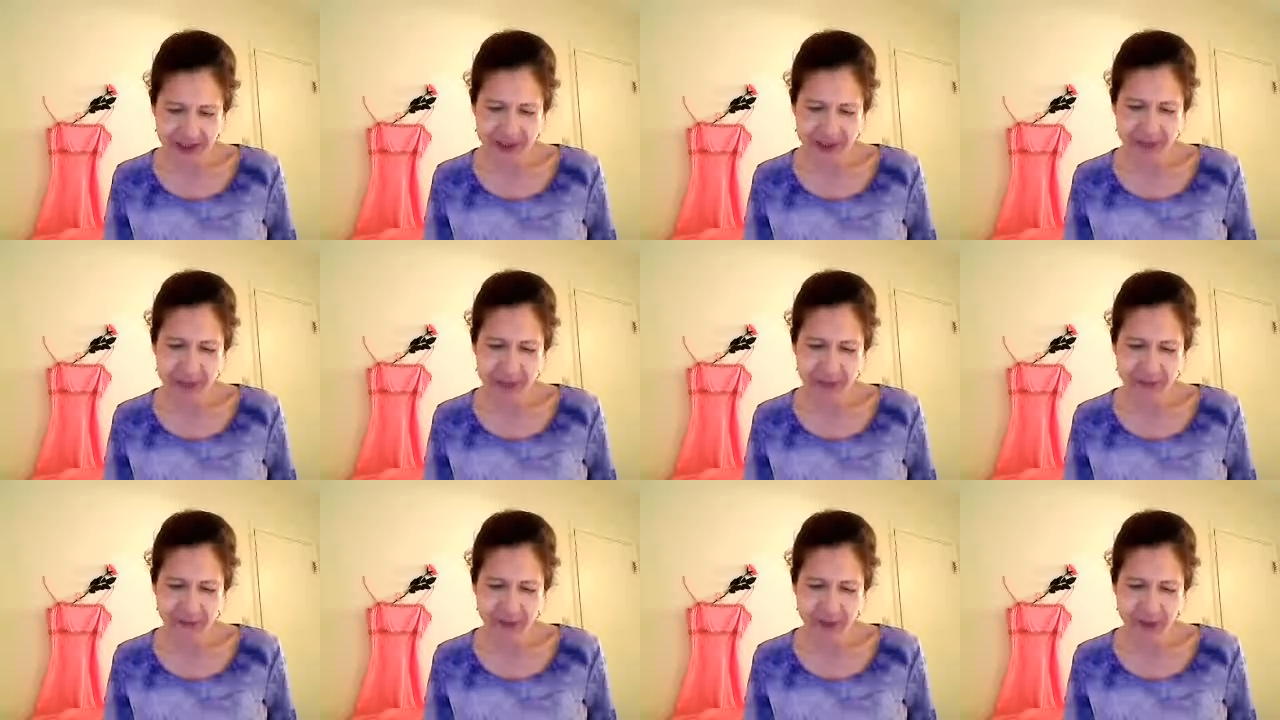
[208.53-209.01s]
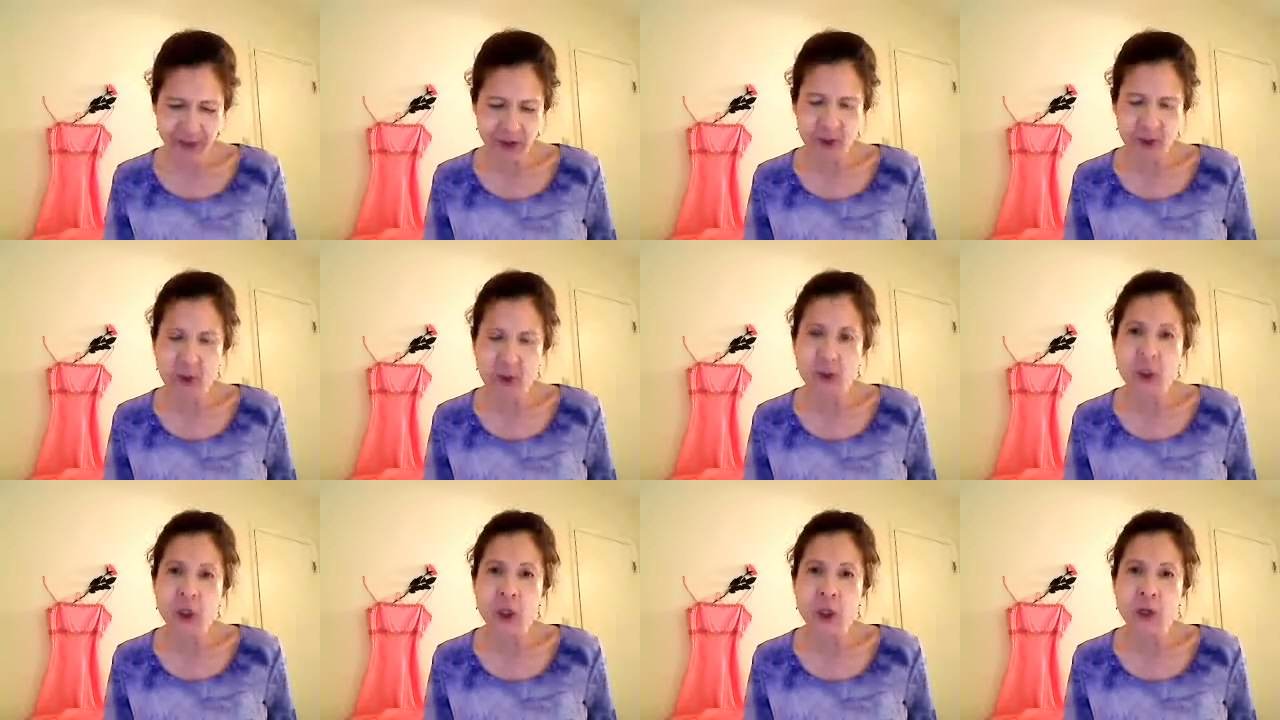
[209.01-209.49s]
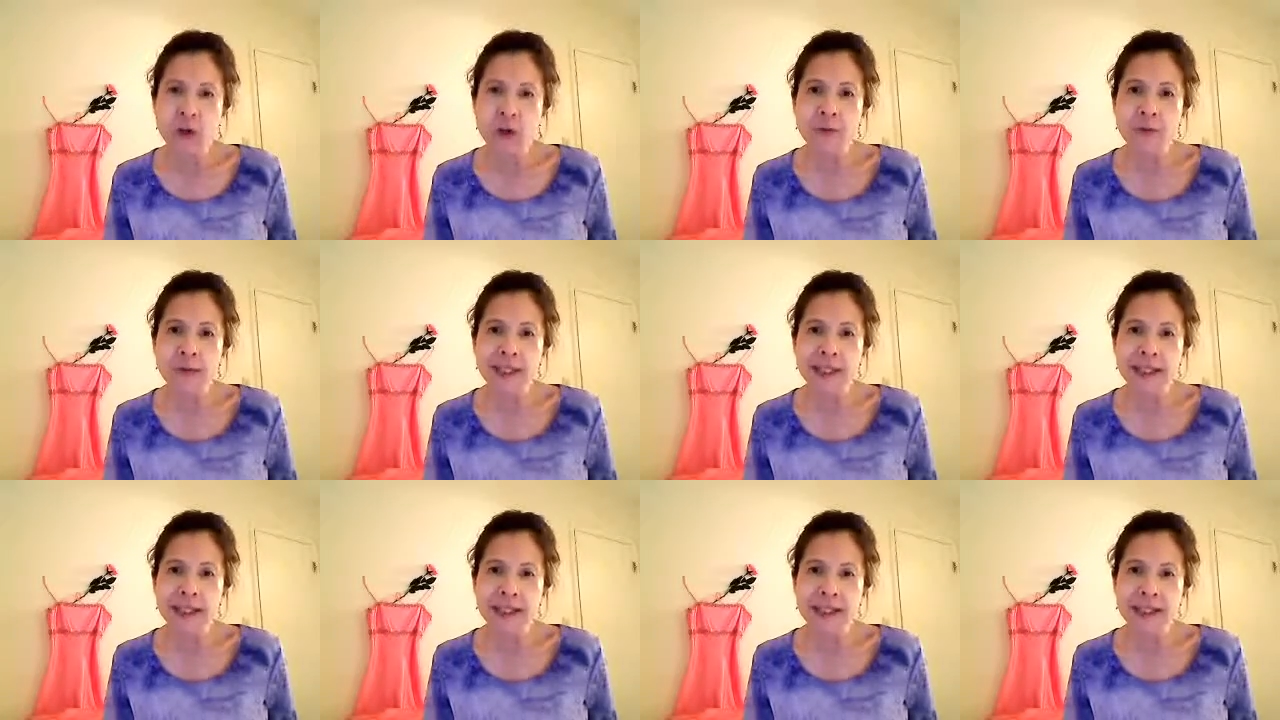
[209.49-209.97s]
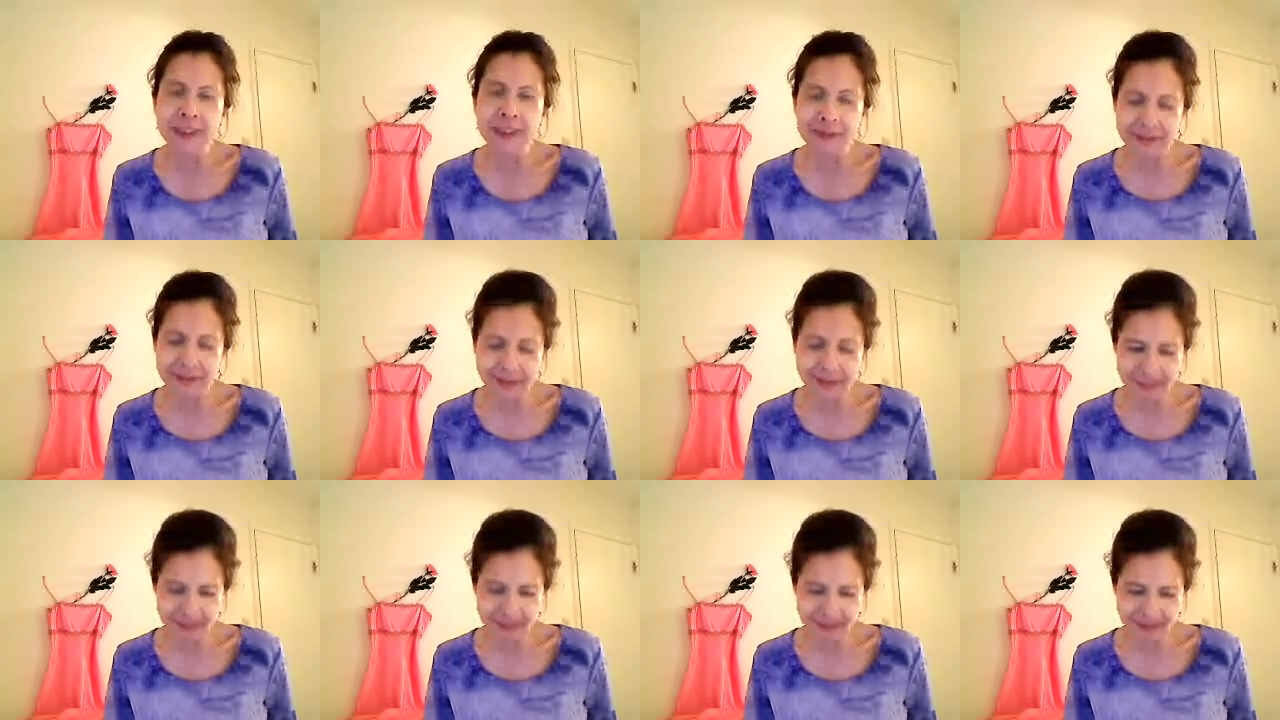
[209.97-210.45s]
David Duchovny,
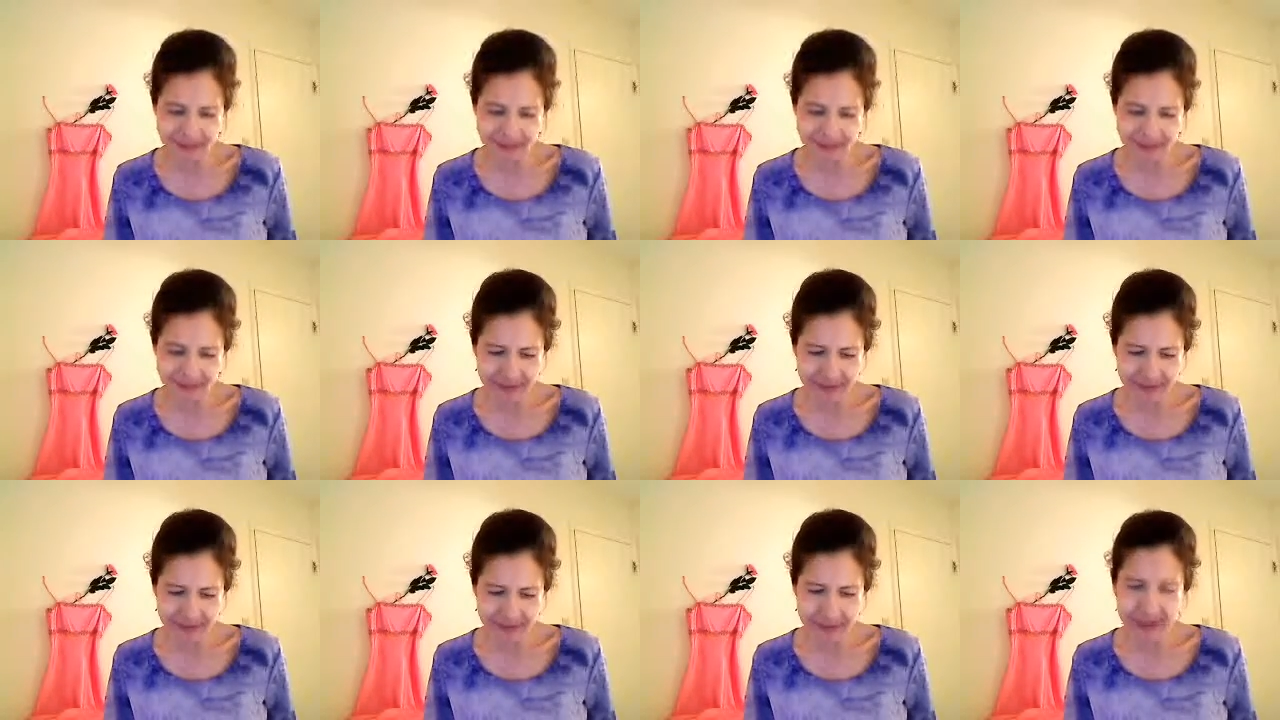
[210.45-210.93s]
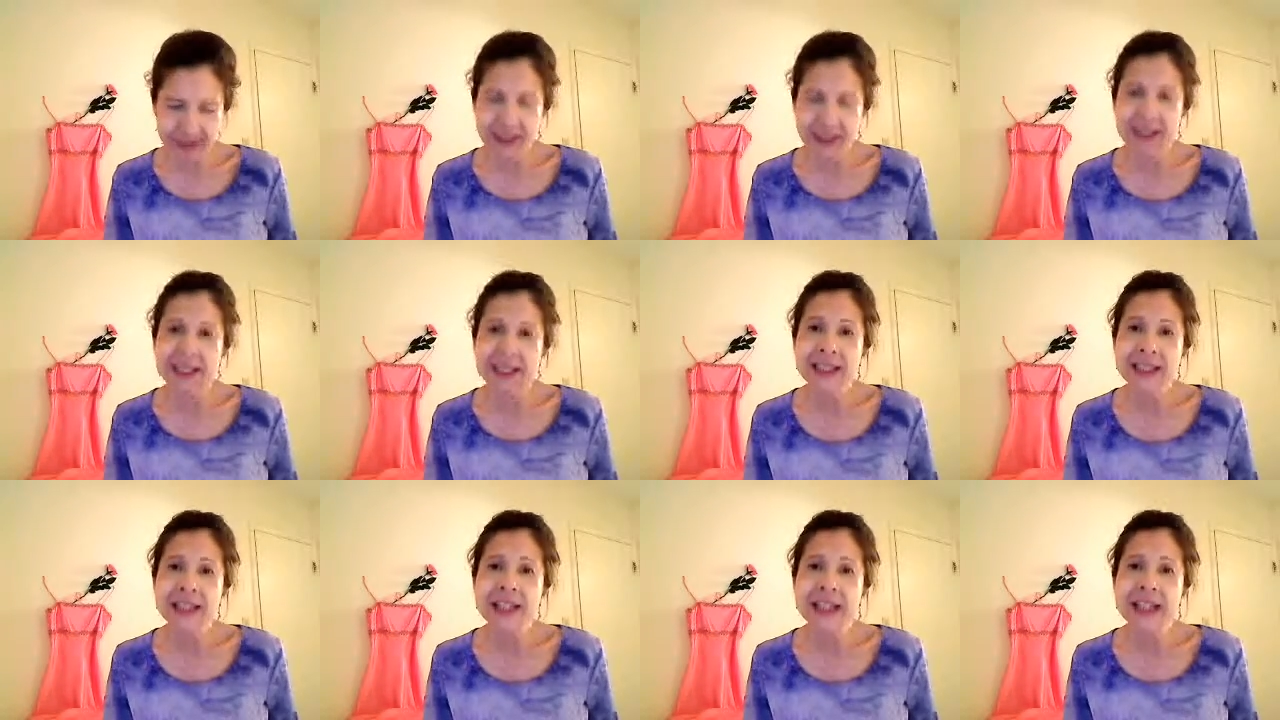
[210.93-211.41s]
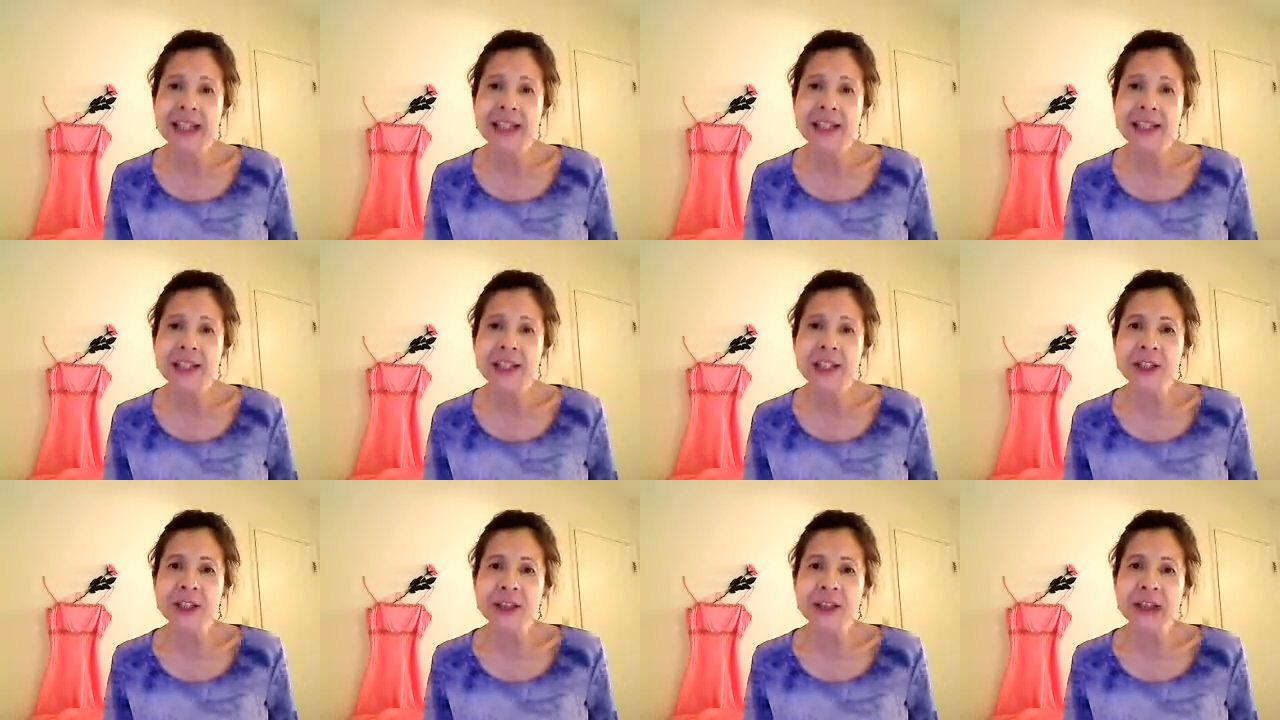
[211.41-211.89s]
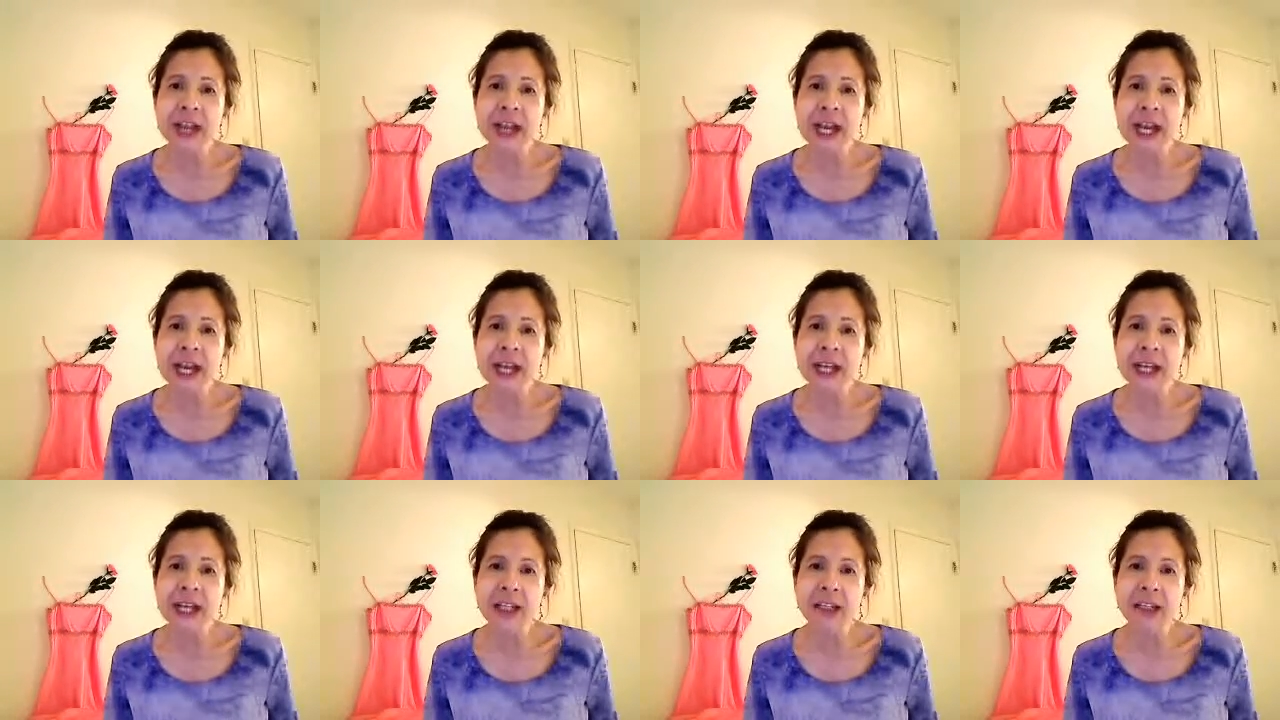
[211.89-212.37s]
Nicolas
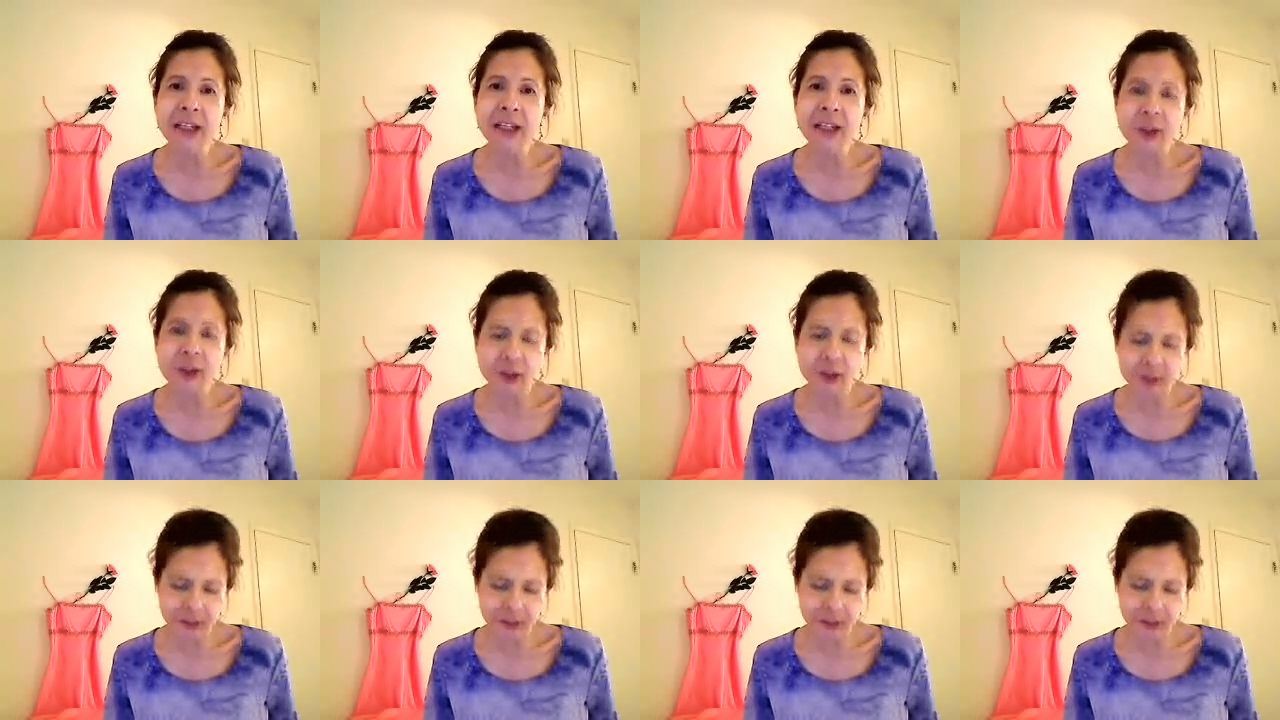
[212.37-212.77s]
Cage,